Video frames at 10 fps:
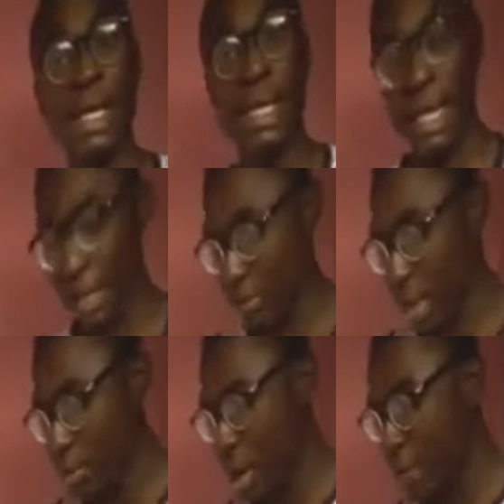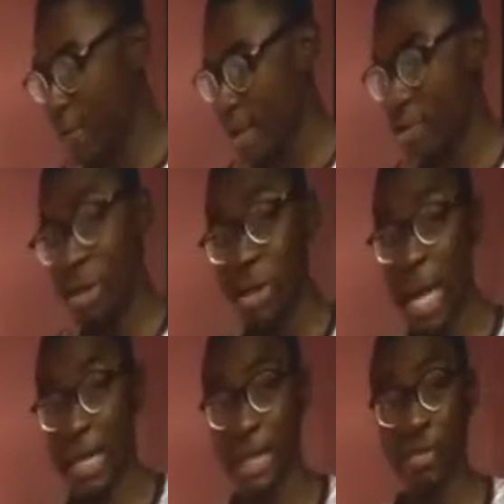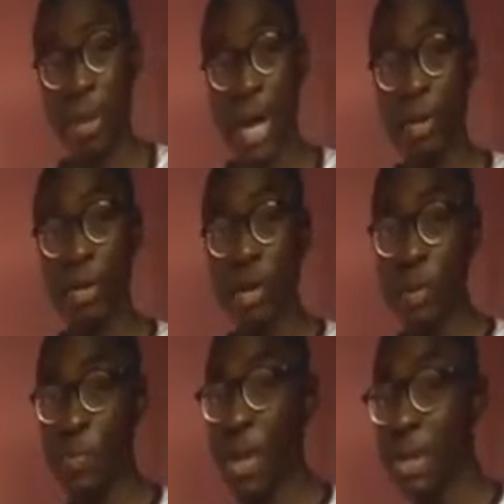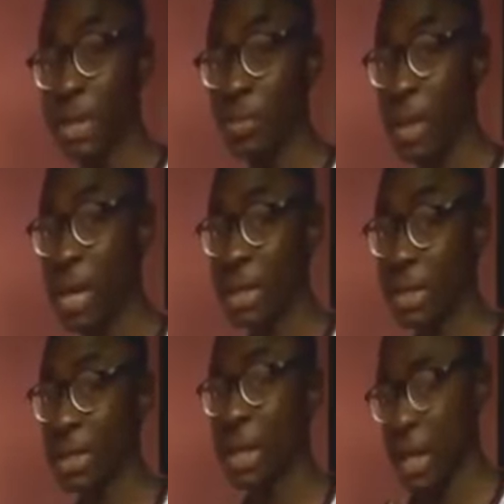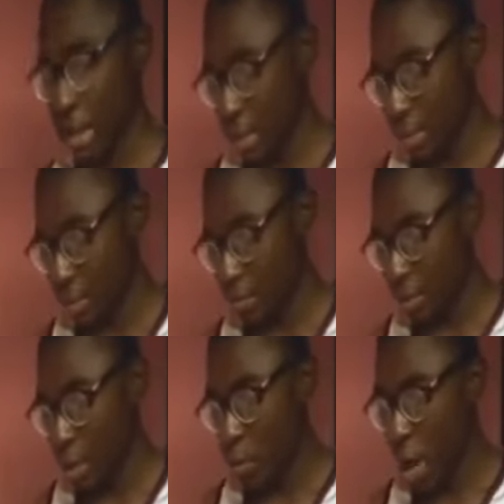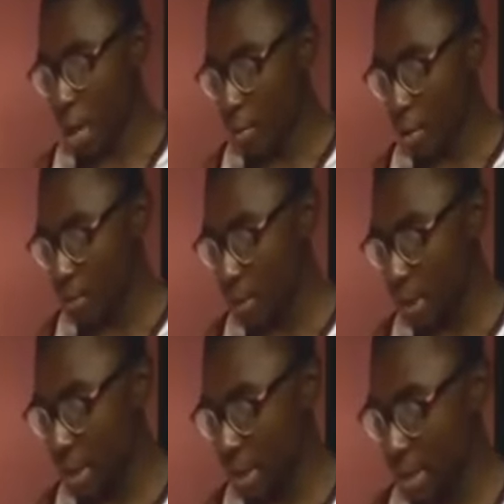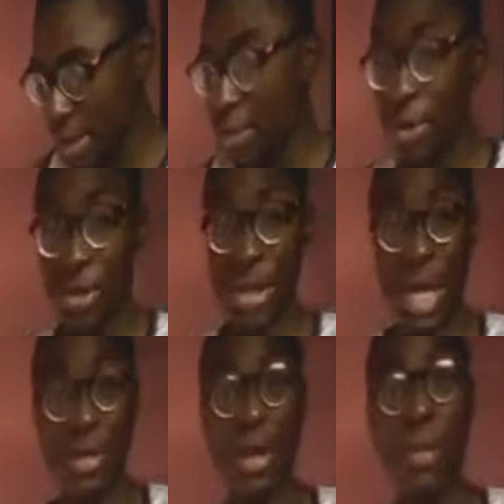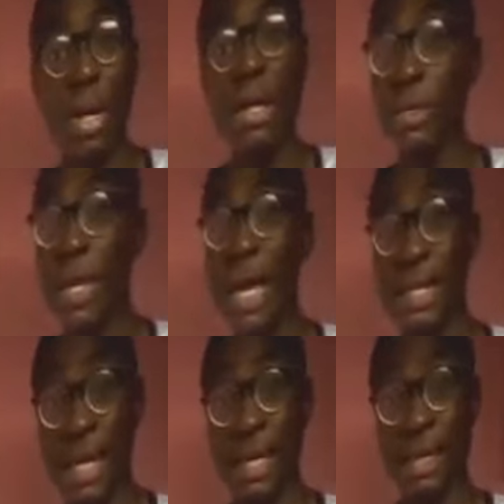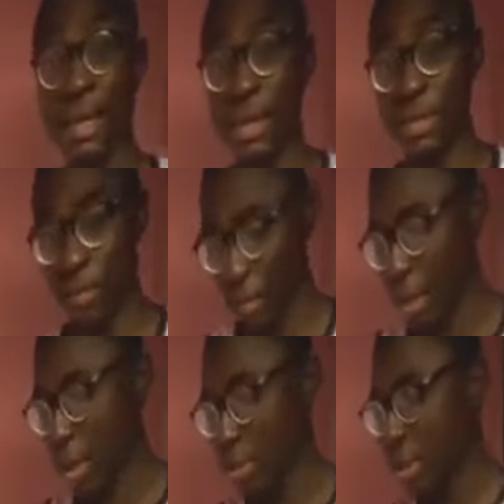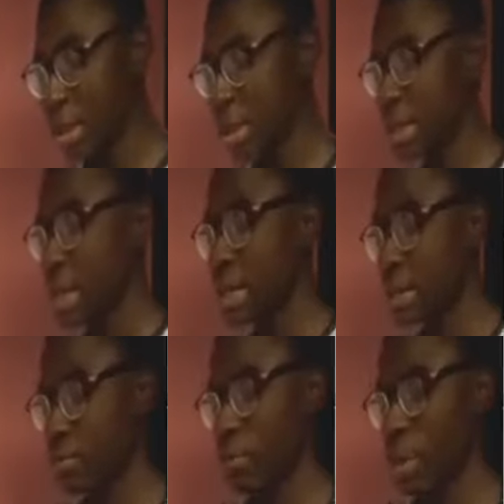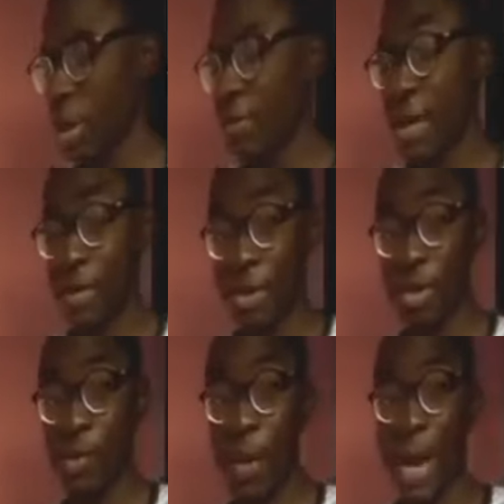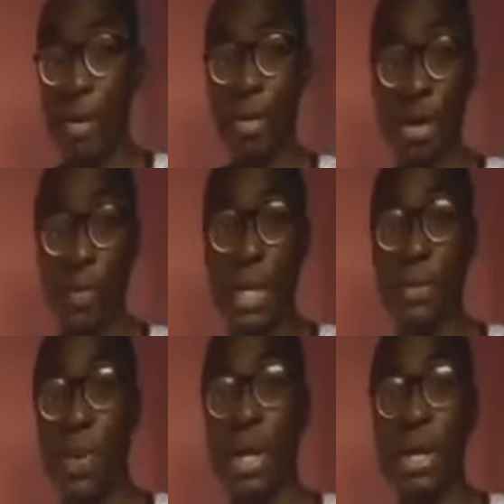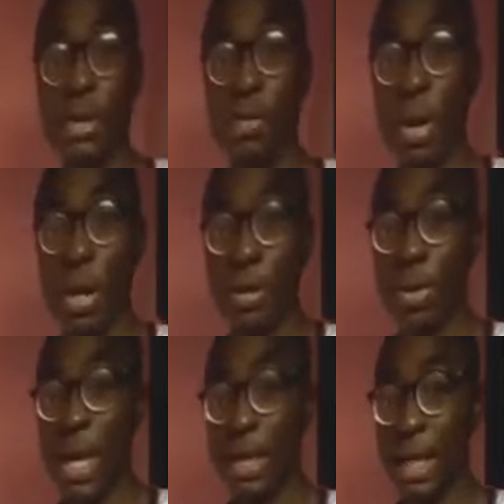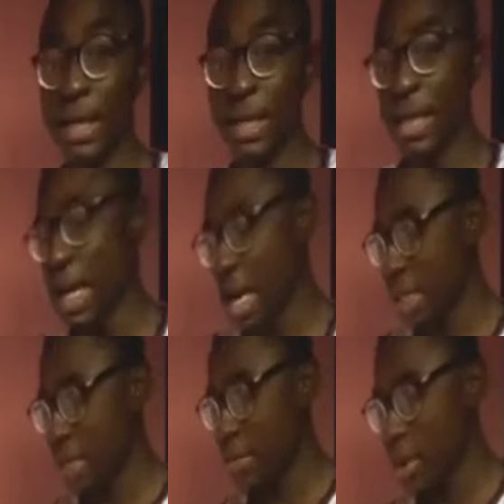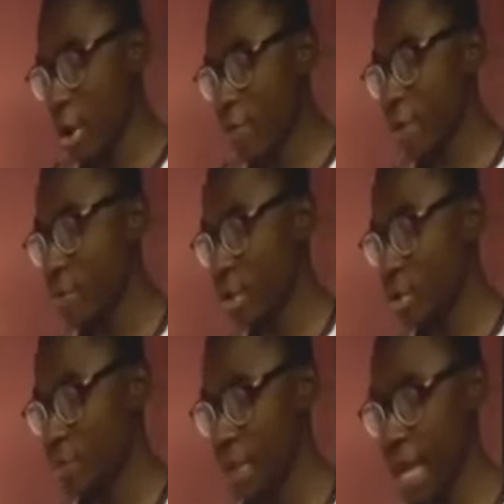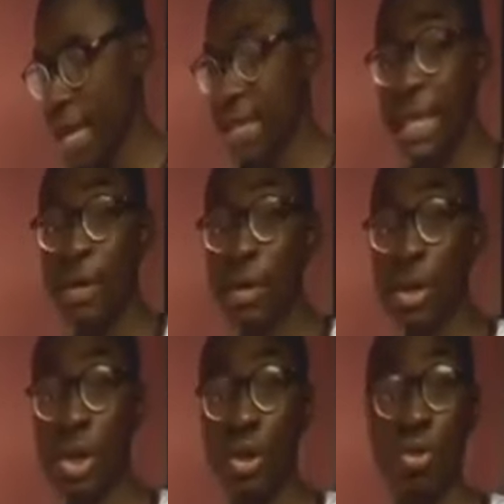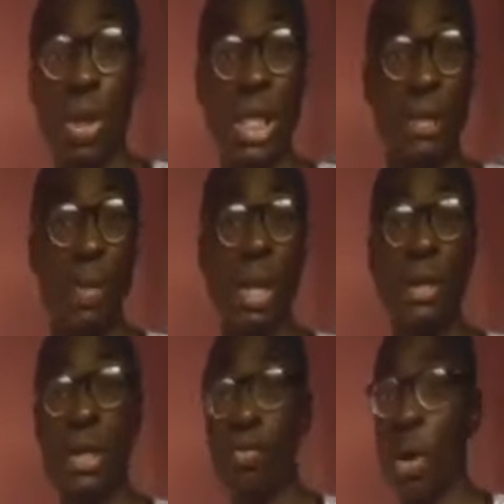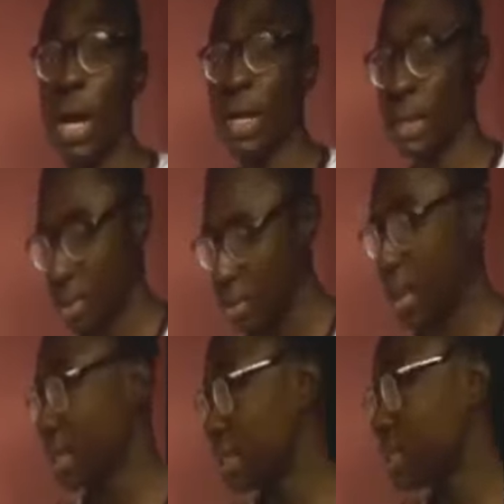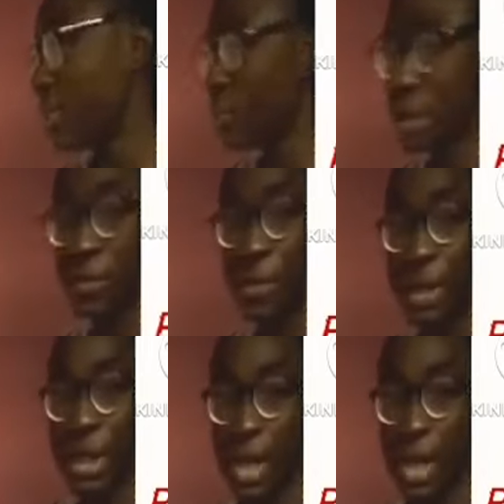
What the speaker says: case, when we have an equation like this, y equals p parallel to the y-axis, so y equals p, this equation is actually parallel to the x-axis. So this, when you have an equation of y equals p, is parallel to the x-axis, and then when you have an equation of x equals q, it is parallel to the y-axis. So you can see obviously from this